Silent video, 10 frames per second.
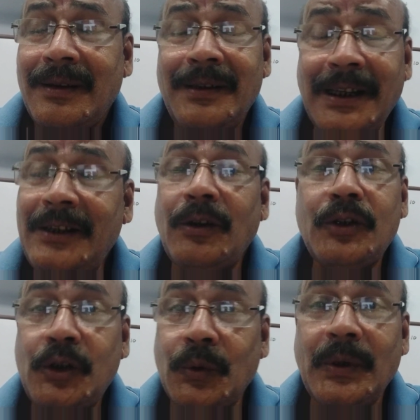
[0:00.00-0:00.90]
did
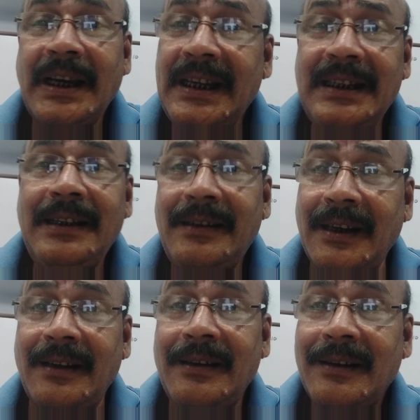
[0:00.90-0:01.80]
not show
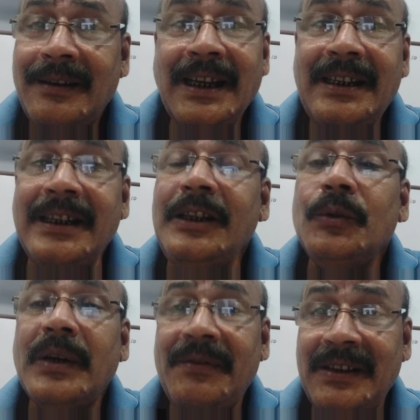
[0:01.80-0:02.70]
anything that he
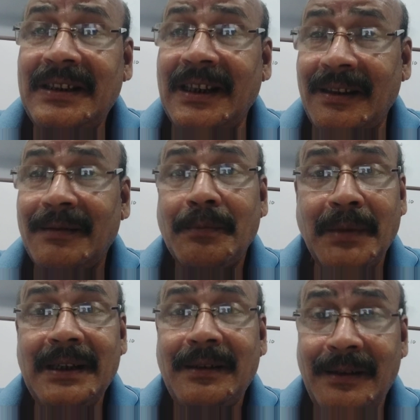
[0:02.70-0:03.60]
knew everything,
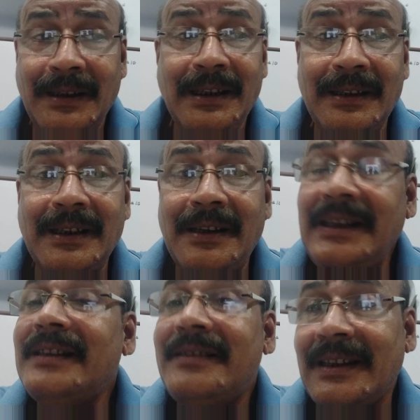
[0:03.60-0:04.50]
but in the
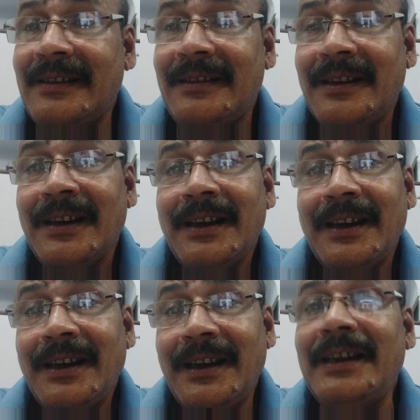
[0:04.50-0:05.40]
real sense,
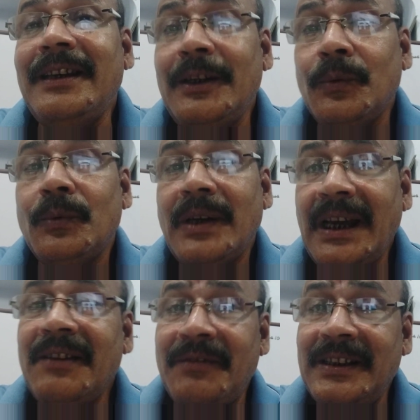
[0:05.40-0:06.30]
he knew
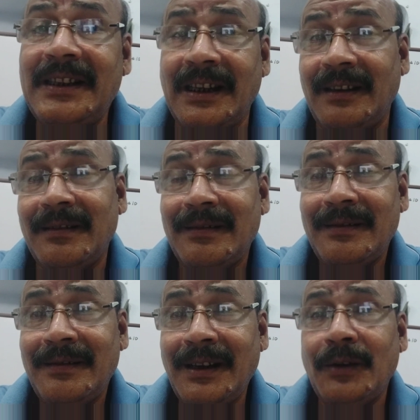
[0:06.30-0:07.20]
everything.
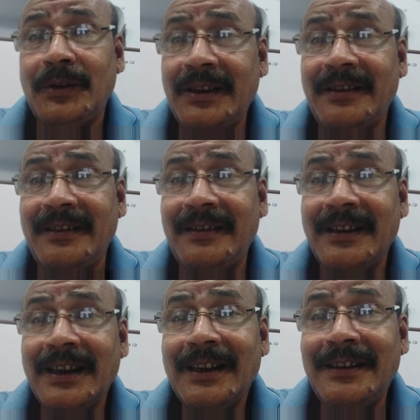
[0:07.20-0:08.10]
Now this is
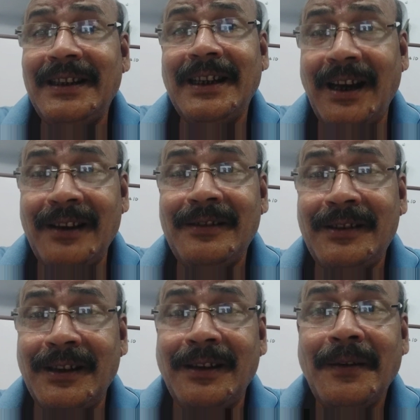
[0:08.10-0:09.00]
the
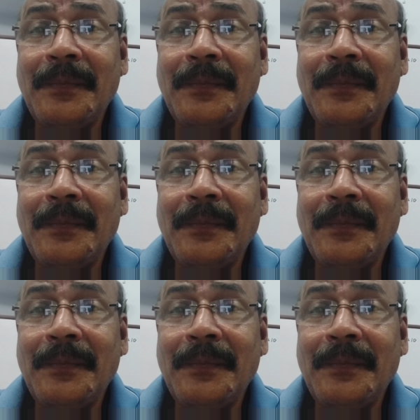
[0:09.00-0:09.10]
answer